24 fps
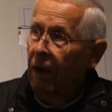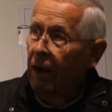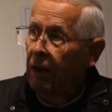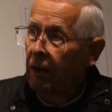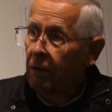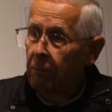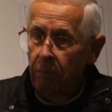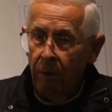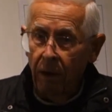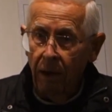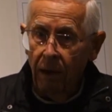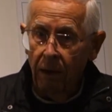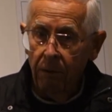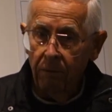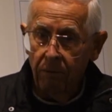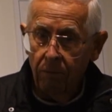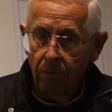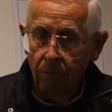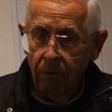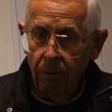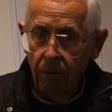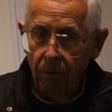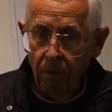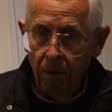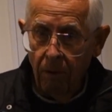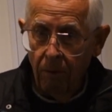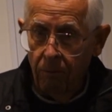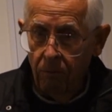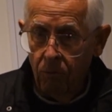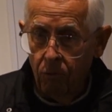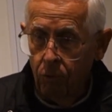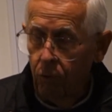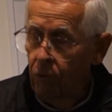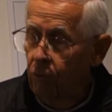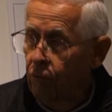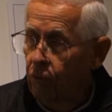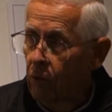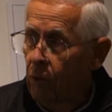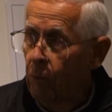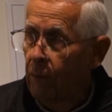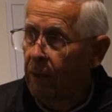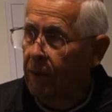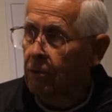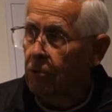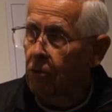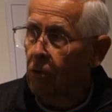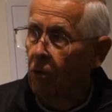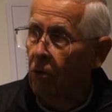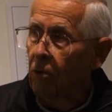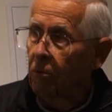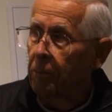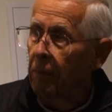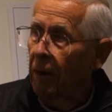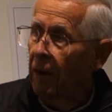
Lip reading: and by 2 or 3 weeks goes